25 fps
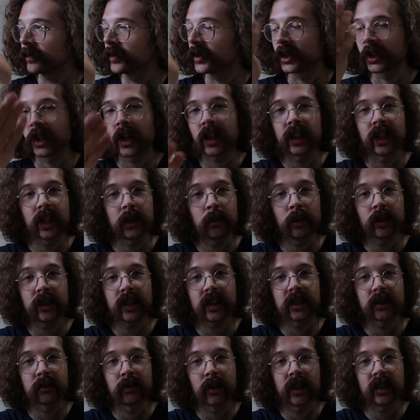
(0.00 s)
They're not
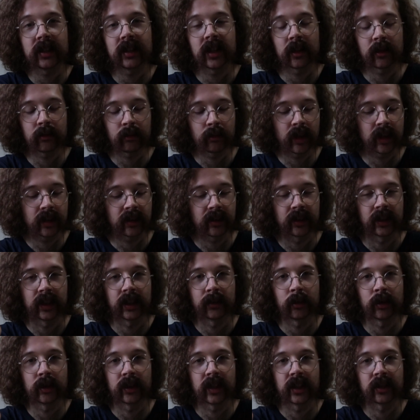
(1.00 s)
labeled as Mediterranean brand. They're
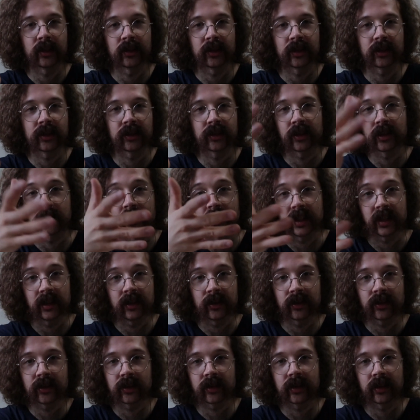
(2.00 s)
labeled as just
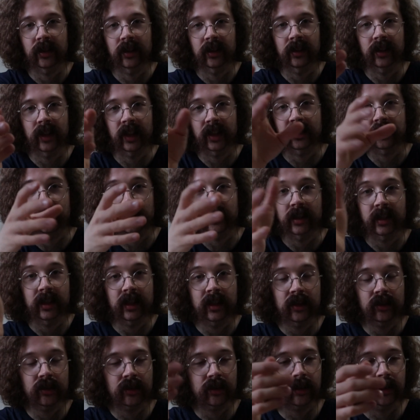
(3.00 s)
sardines, like
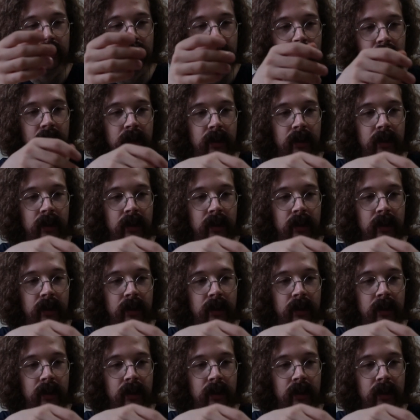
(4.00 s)
Sardines.